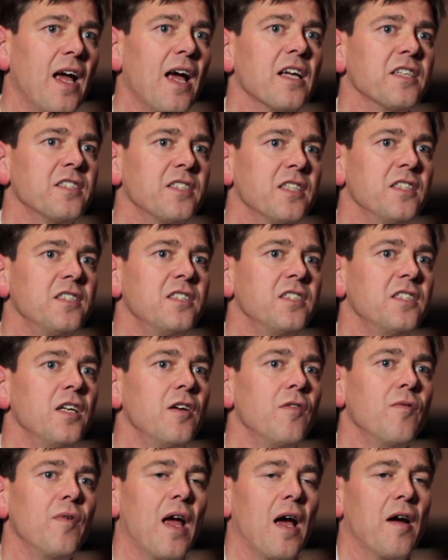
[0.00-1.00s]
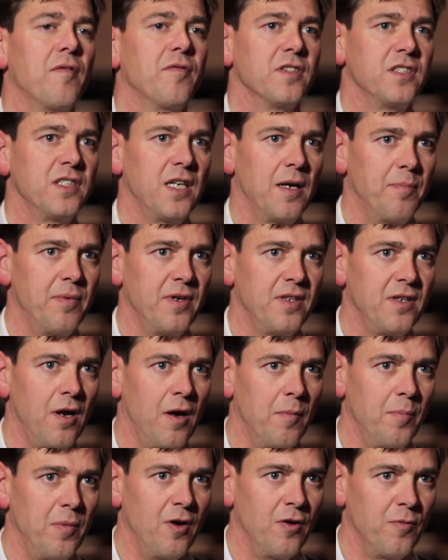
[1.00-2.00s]
assets, we have a separate
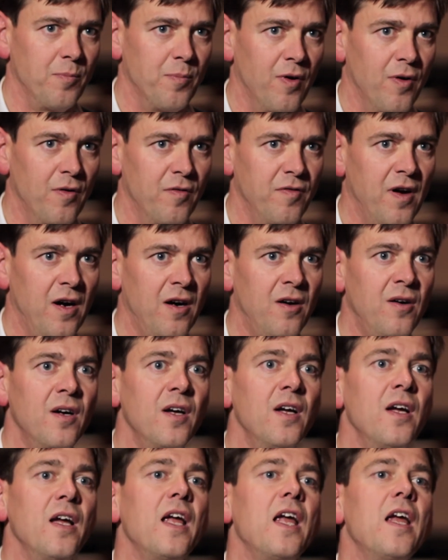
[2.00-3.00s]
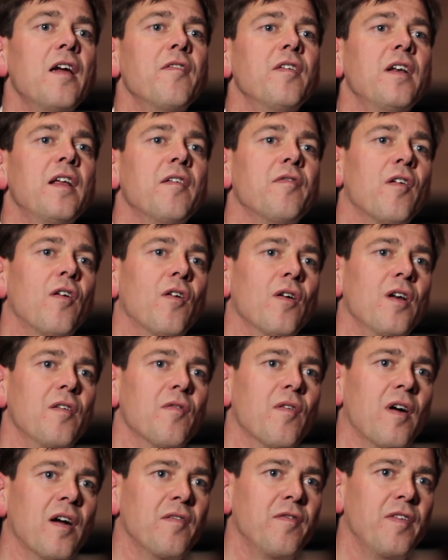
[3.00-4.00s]
upload profile, even if only
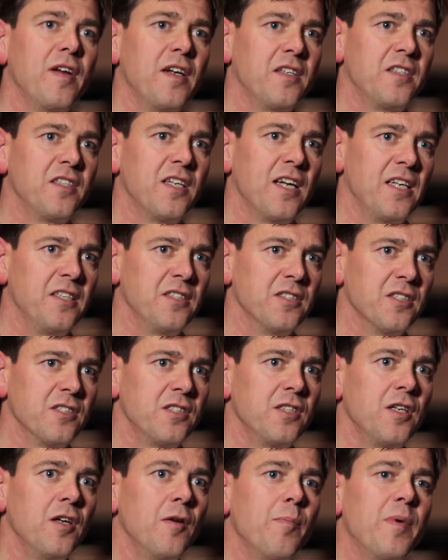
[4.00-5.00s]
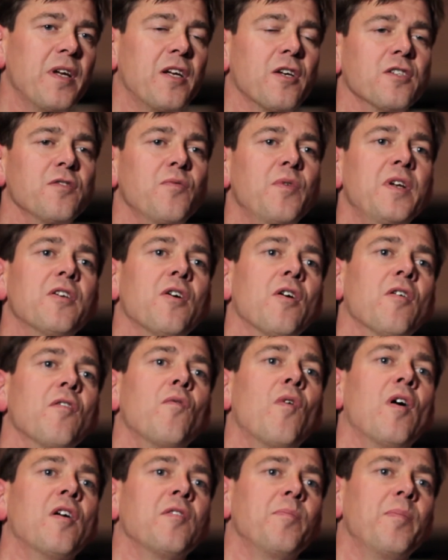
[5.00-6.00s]
one thing changes. Because we
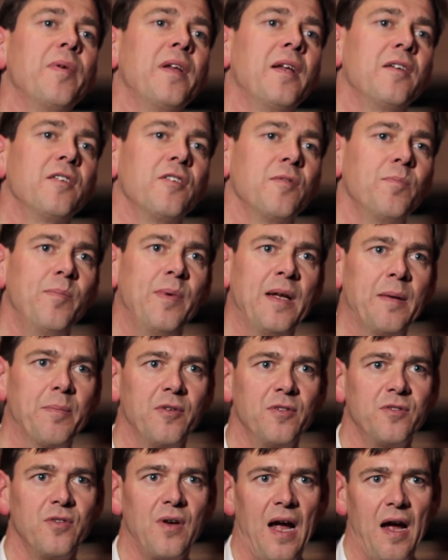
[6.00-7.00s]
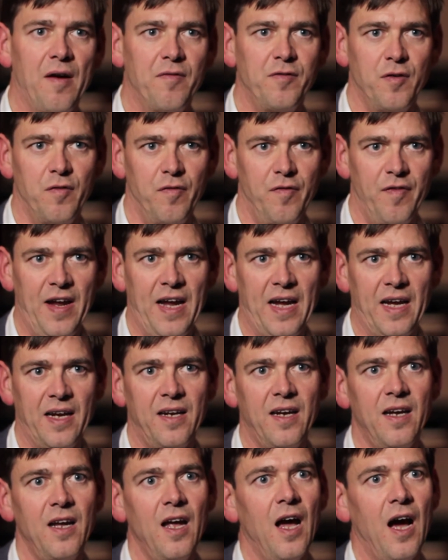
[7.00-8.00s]
don't want people to have to
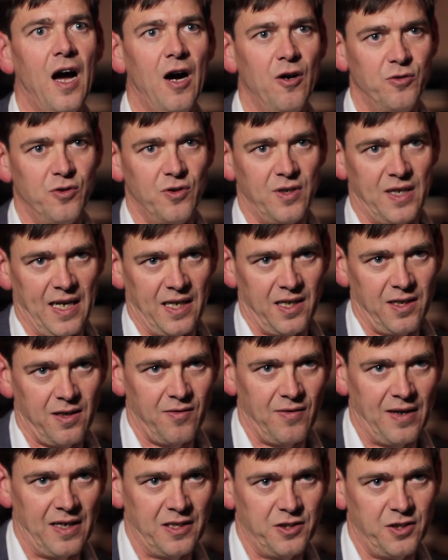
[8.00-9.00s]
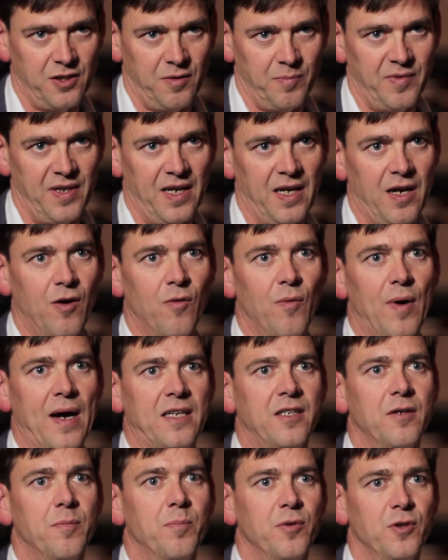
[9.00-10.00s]
think how to categorize something or
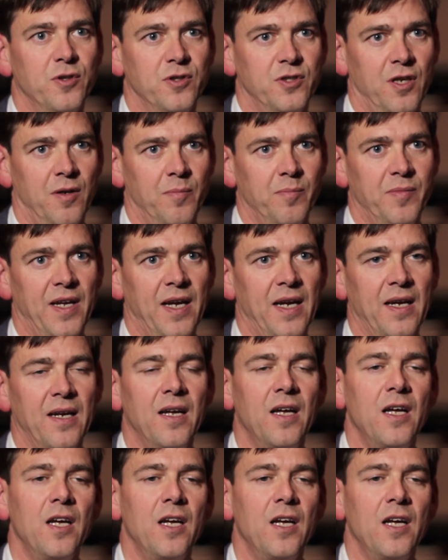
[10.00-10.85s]
where to put something.